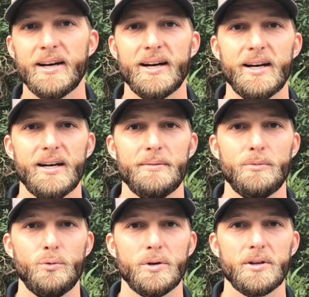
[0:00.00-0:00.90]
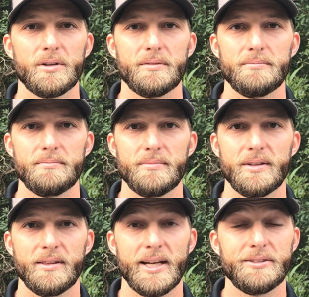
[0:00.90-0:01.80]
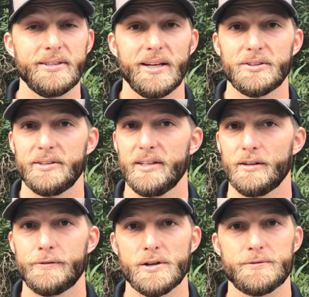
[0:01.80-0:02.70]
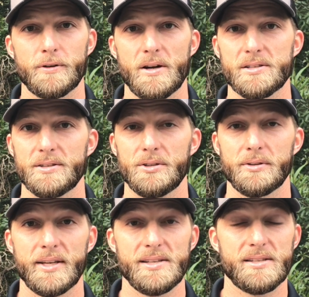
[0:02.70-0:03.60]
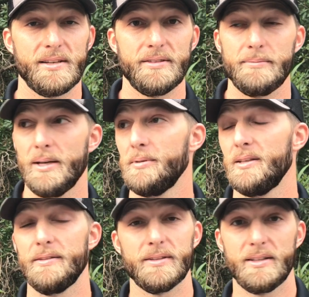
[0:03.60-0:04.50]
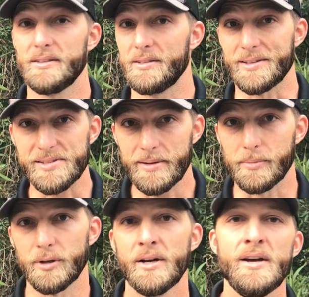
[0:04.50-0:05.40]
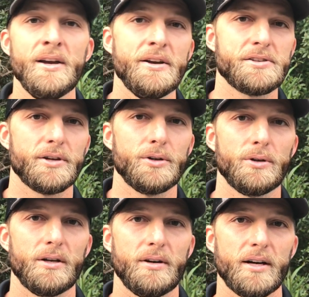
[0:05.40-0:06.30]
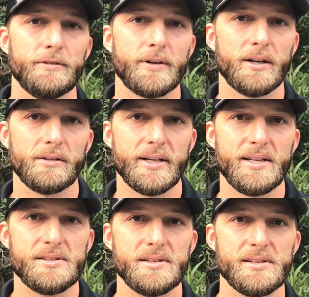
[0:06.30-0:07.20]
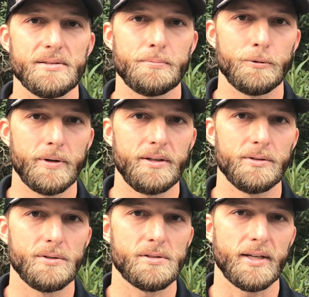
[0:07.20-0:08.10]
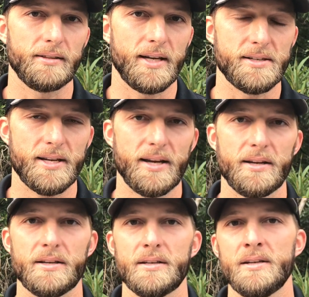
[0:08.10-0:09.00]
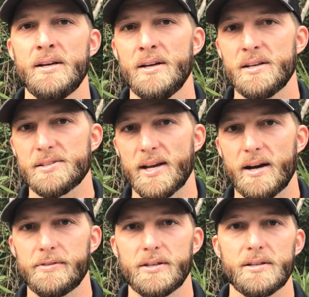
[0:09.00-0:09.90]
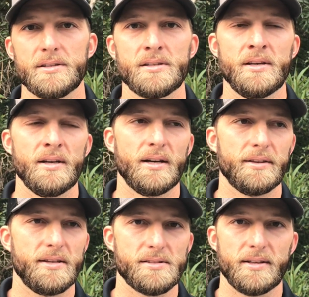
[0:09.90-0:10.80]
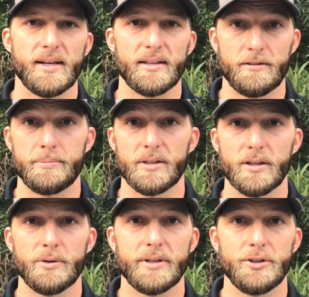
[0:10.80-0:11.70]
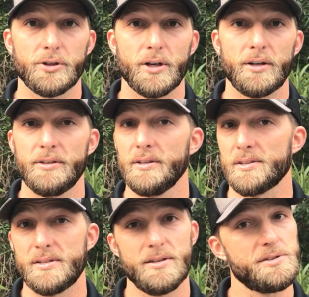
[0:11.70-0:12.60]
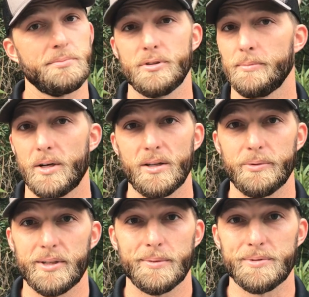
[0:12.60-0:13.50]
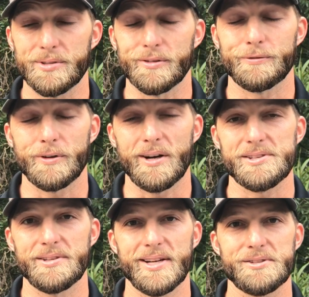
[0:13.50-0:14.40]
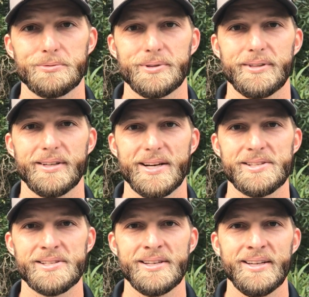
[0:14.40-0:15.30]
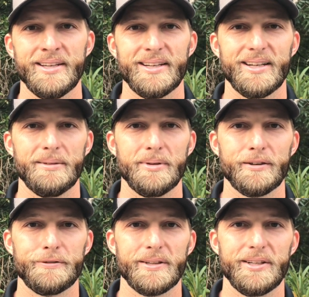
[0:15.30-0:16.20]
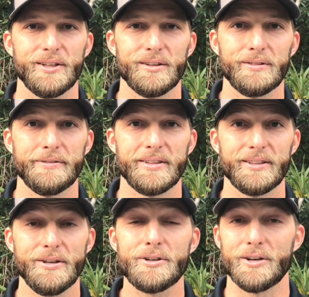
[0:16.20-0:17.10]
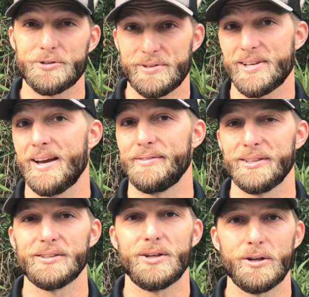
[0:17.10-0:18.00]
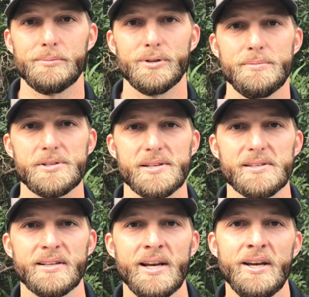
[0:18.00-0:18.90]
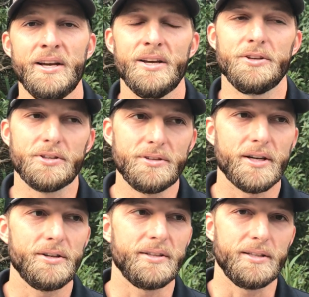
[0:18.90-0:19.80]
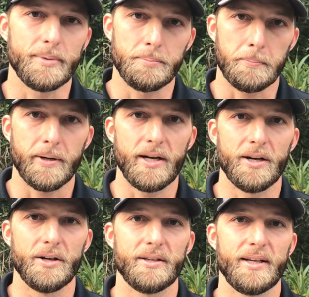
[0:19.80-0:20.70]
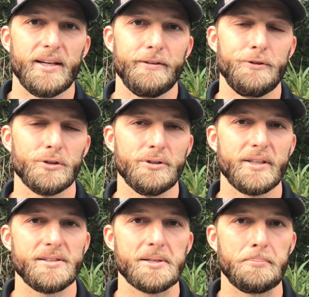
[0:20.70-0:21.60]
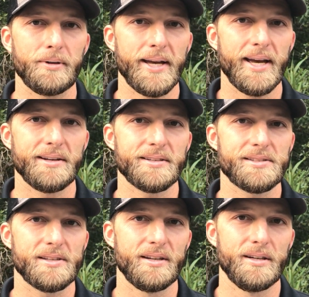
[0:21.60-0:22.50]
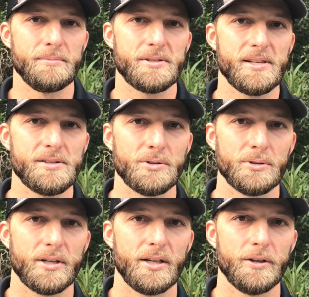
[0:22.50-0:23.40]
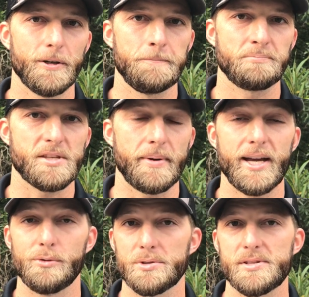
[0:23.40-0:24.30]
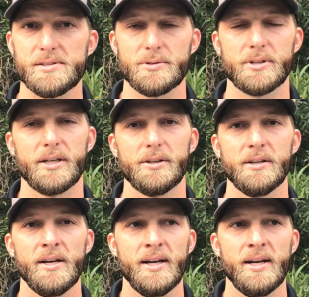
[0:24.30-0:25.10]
We're likely not going to get our first frost until Thanksgiving, maybe even into December. So a lot of our late season perennials like lantana, salvias, things like that have been going in your garden, you're going to see those bloom all the way up until the frost. So that's a really nice benefit here of living in the Lowcountry, is having a long bloom season. You do, though, need to be prepared if you're looking to plant some seasonal color, some annual seasonal color.